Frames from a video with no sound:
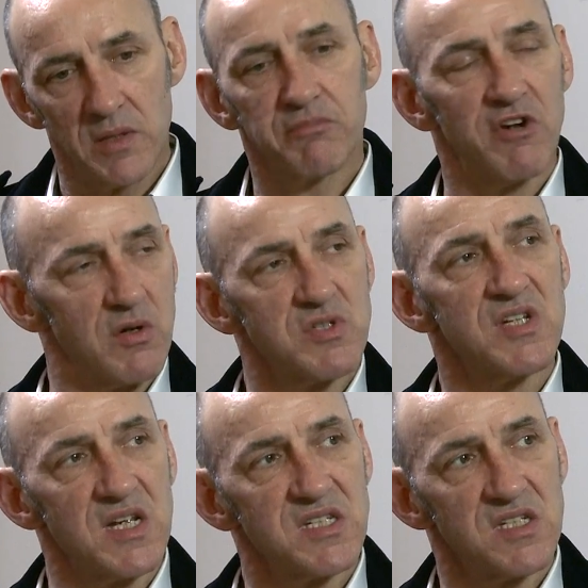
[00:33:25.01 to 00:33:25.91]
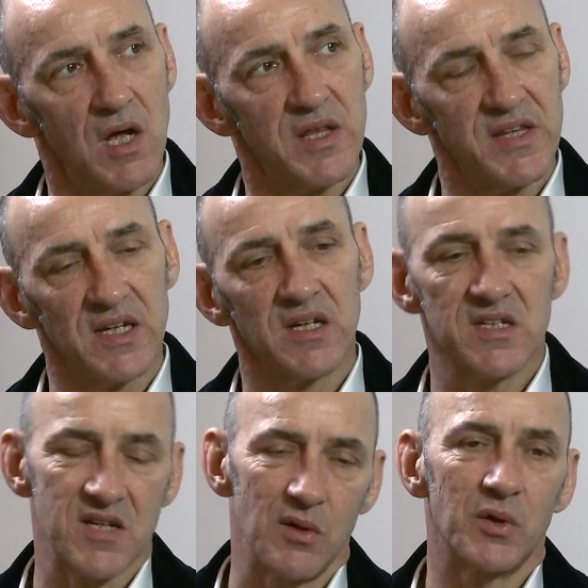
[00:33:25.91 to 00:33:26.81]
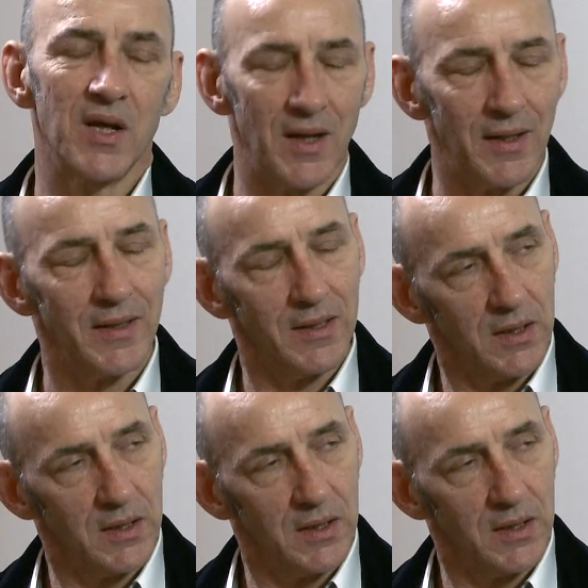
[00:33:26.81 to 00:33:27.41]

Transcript: process that I think is okay.